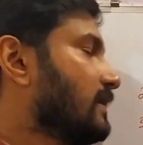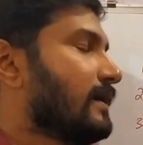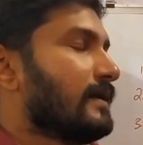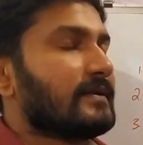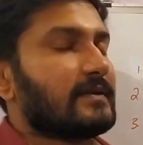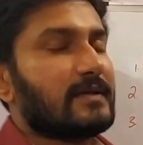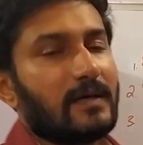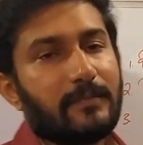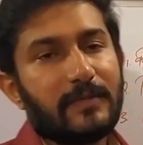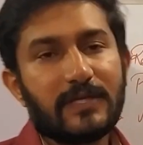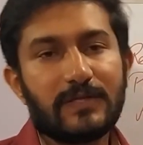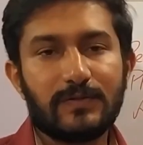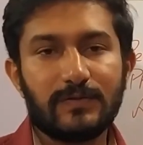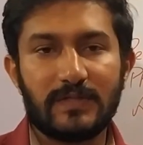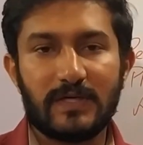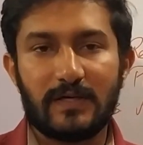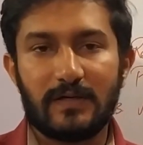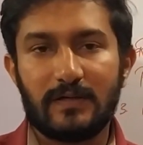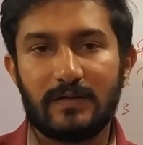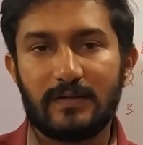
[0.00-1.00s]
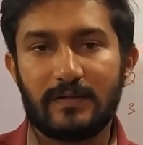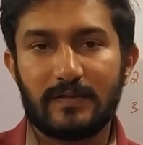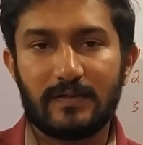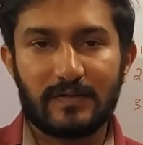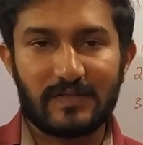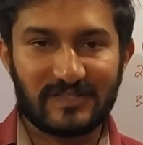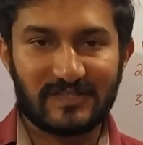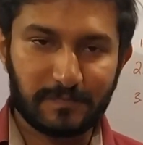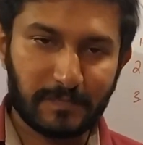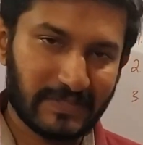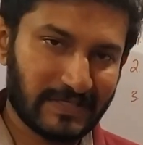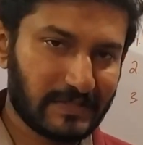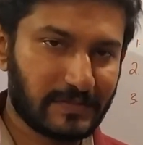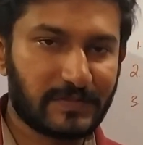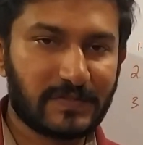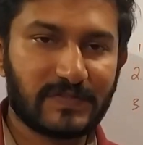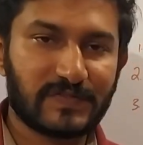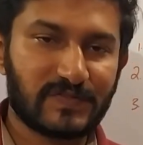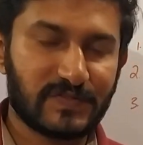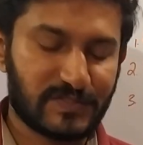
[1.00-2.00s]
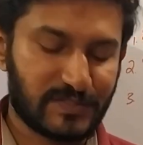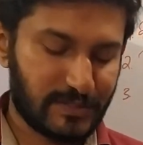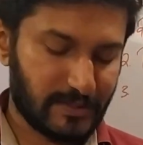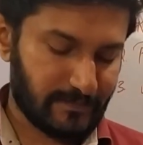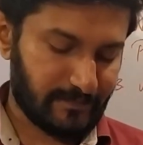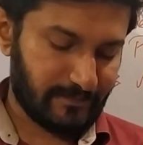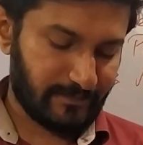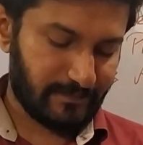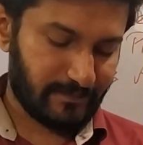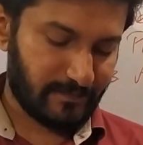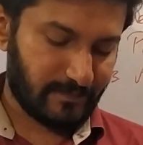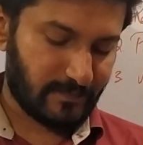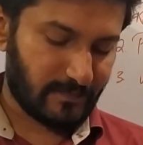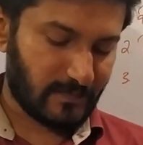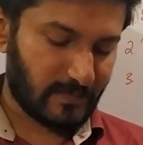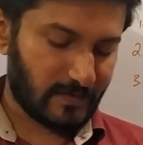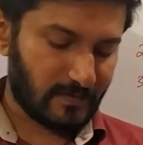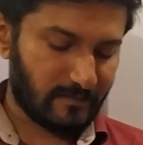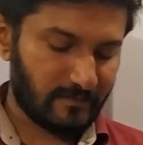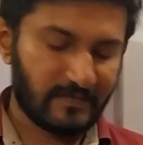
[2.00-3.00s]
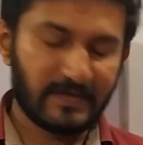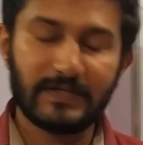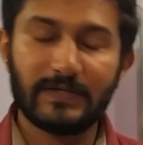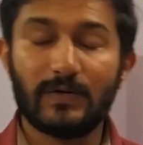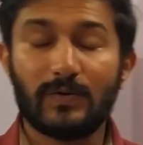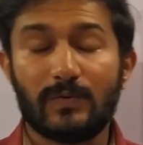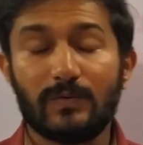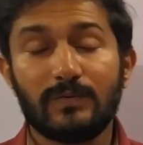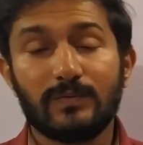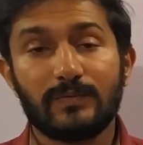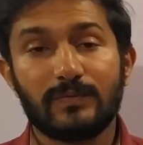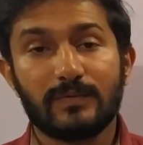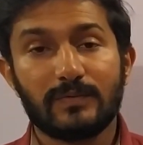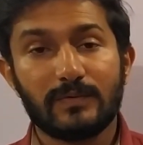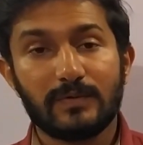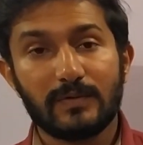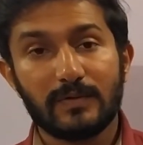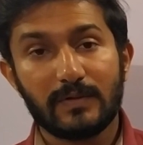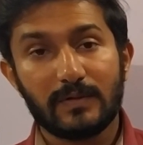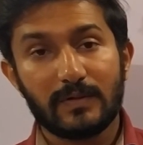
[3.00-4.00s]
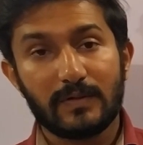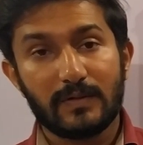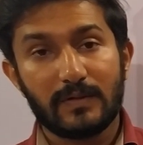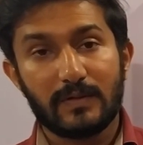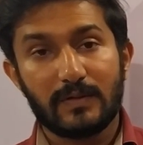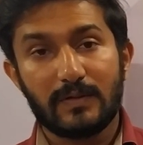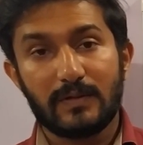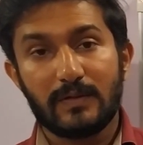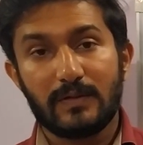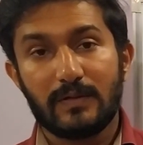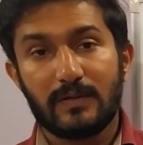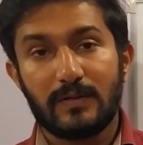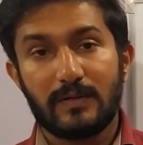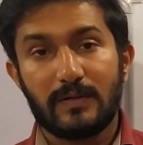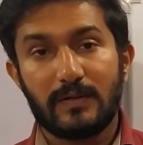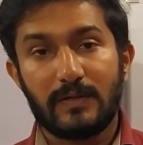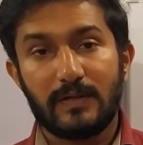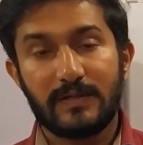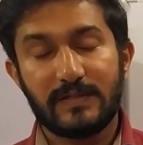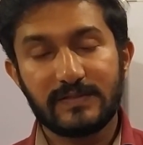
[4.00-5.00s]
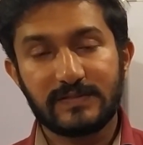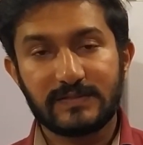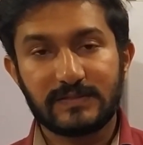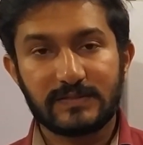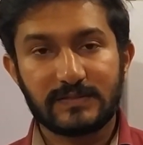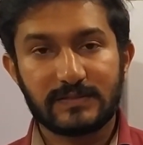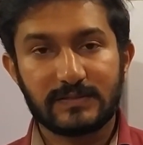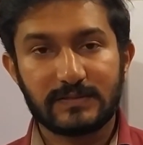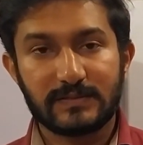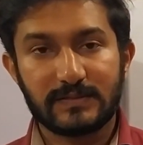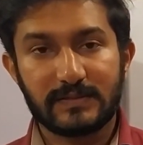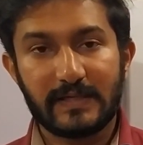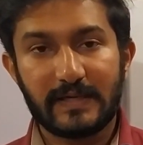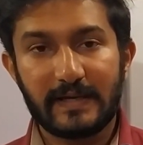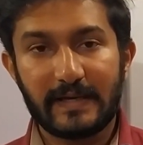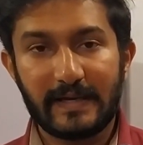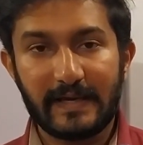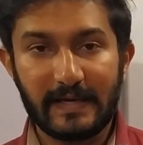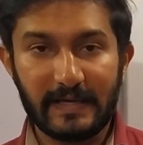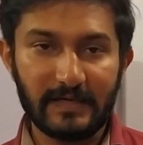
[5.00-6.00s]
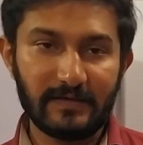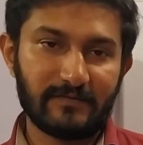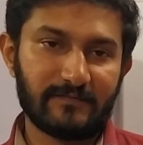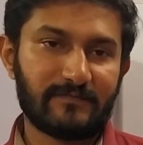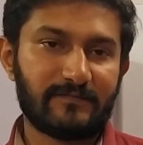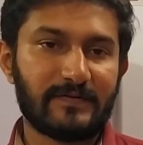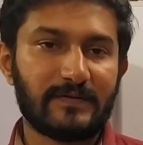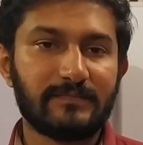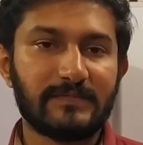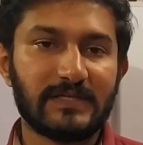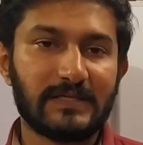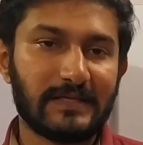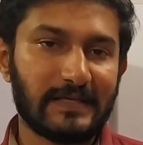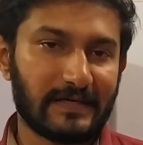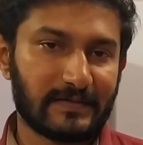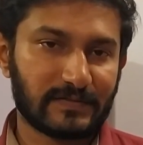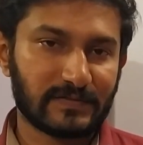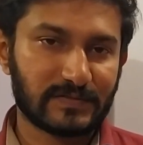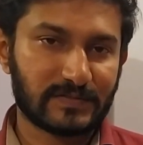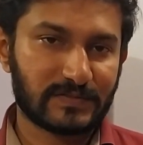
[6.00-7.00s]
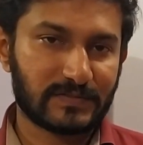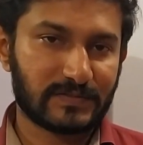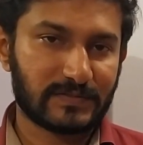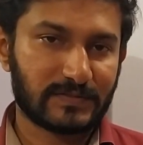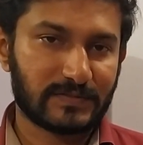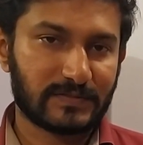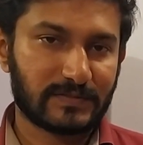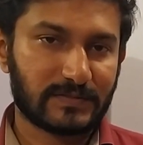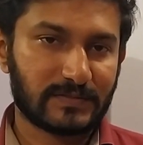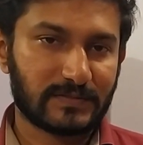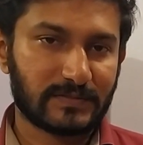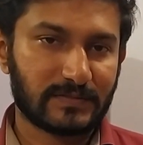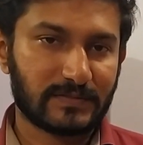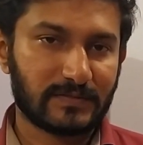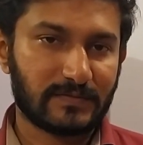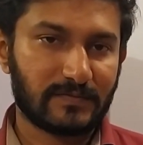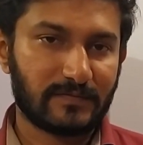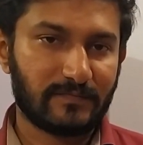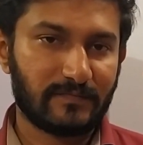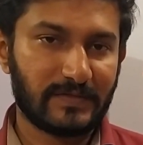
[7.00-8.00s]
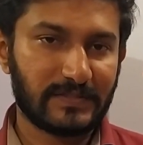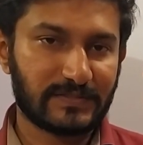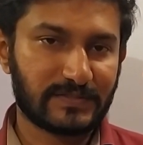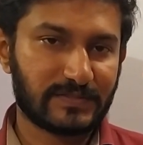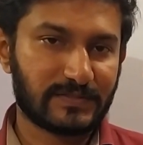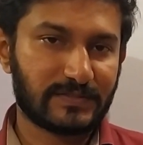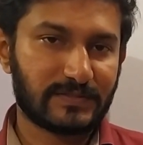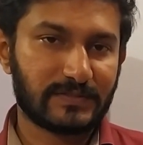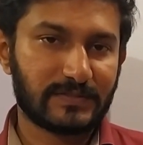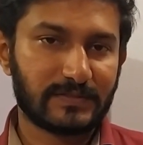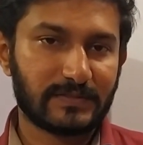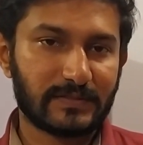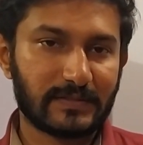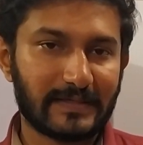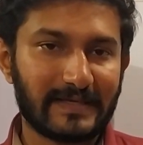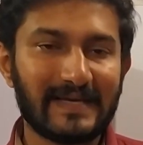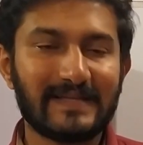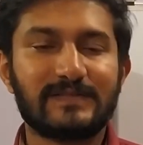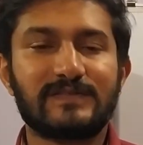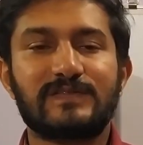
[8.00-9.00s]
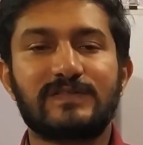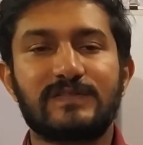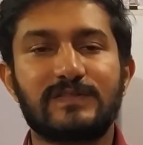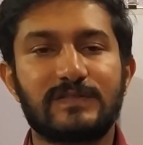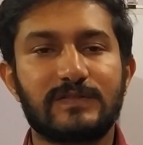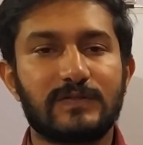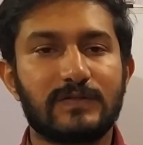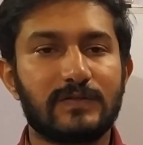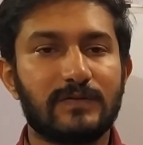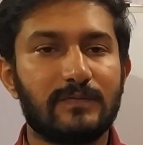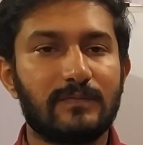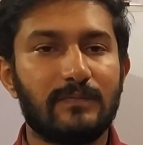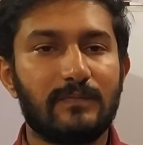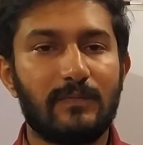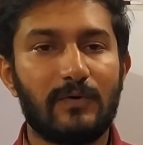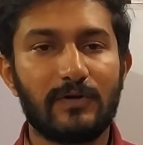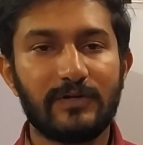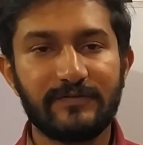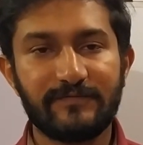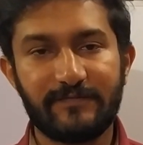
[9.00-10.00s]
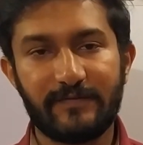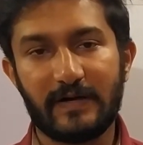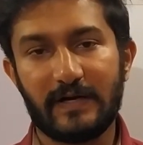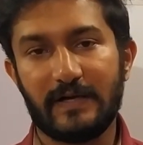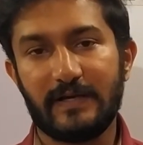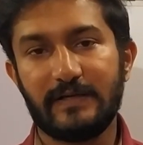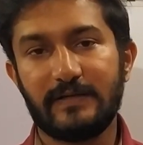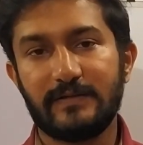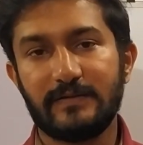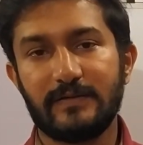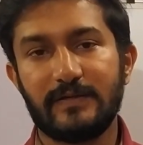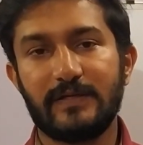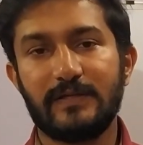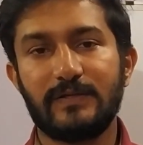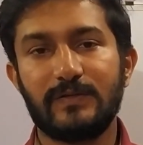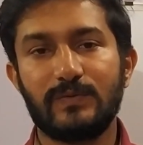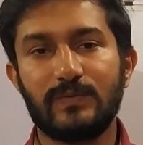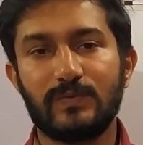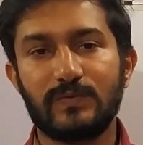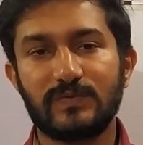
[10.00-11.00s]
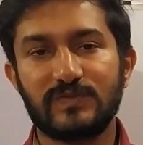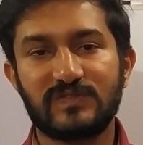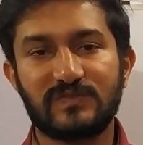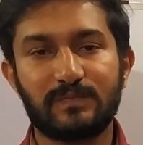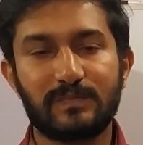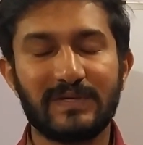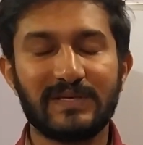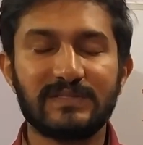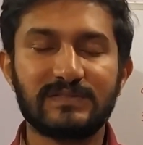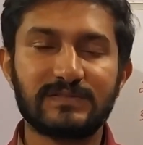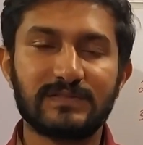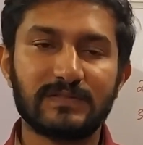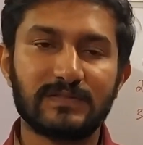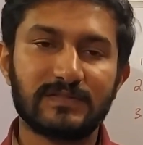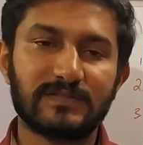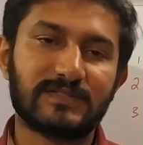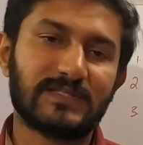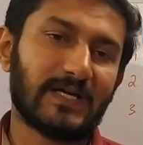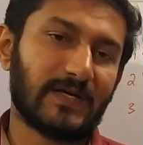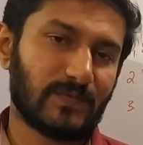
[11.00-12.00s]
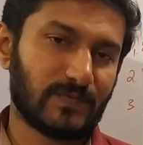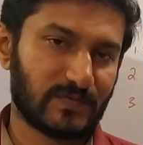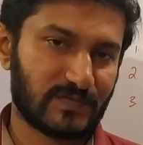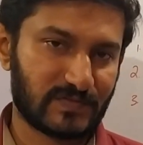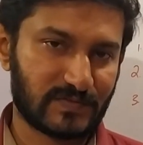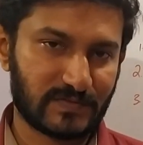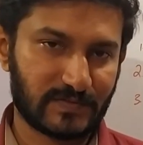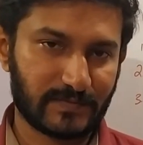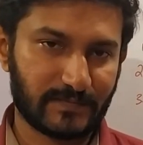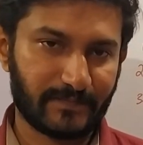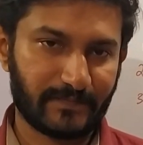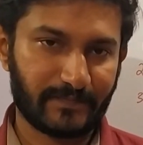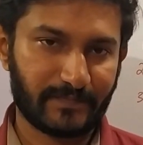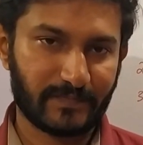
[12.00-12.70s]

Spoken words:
And coming to the respiratory system, we know it is the air from the lungs which gets modified into speech sounds.